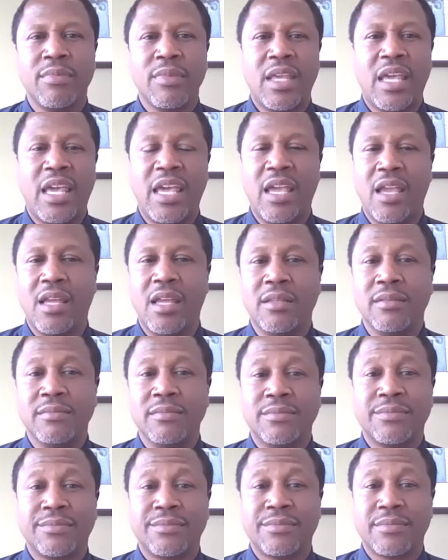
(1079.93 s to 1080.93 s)
And
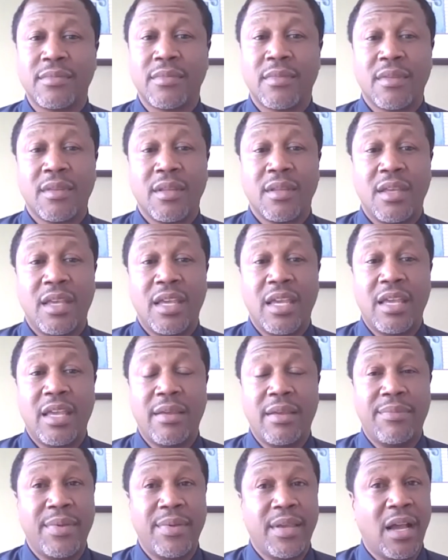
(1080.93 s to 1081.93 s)

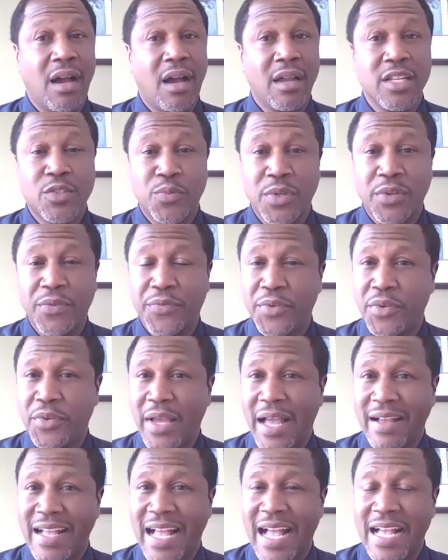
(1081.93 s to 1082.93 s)
to be honest with you,
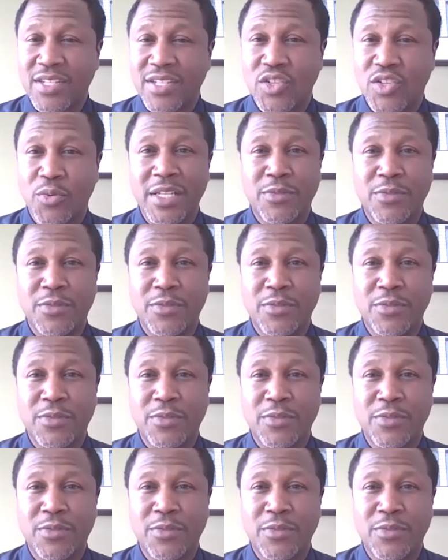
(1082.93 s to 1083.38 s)
I got so much